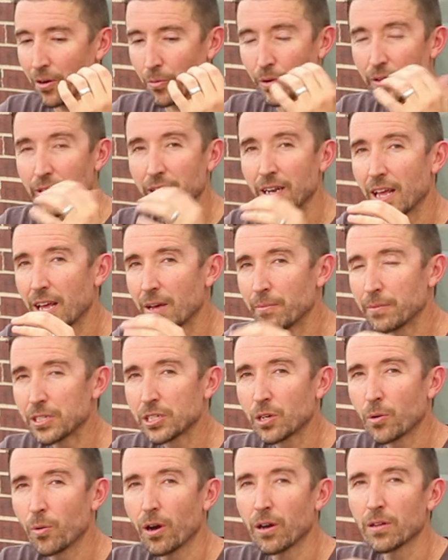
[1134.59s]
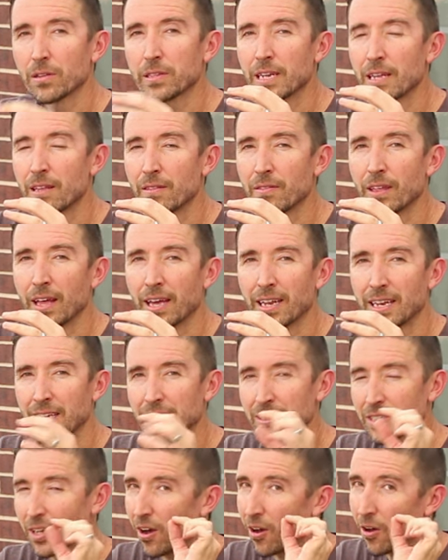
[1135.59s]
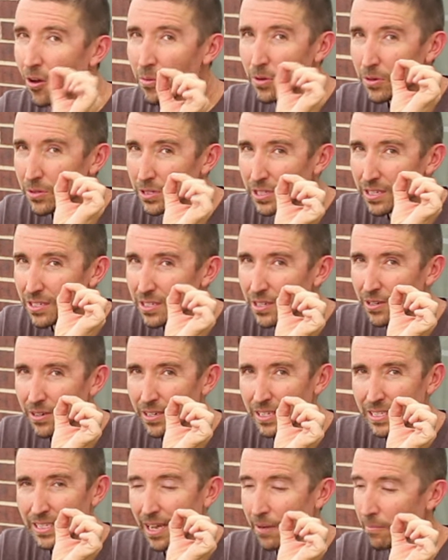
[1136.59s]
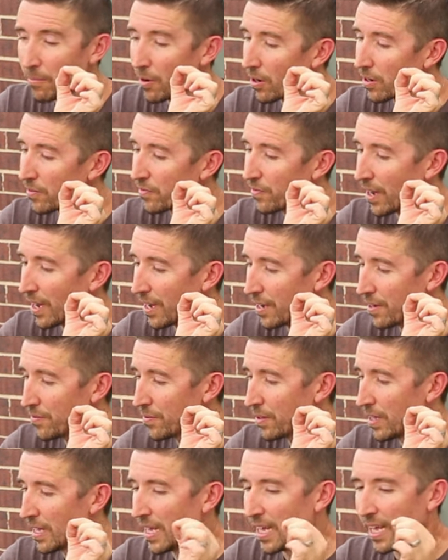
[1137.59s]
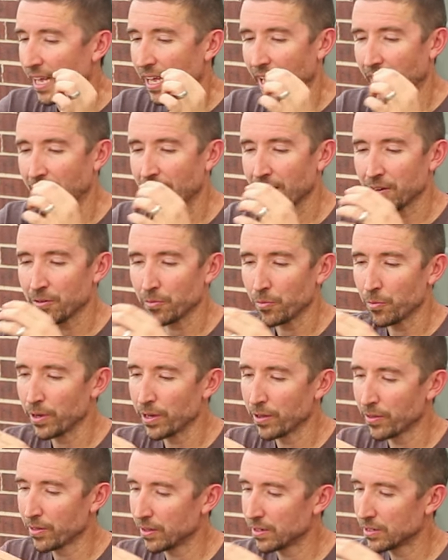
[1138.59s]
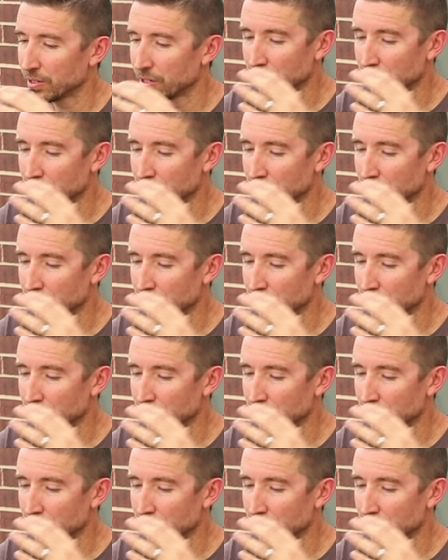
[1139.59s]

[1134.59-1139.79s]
With an image quality that is almost as good as that Mk5, and with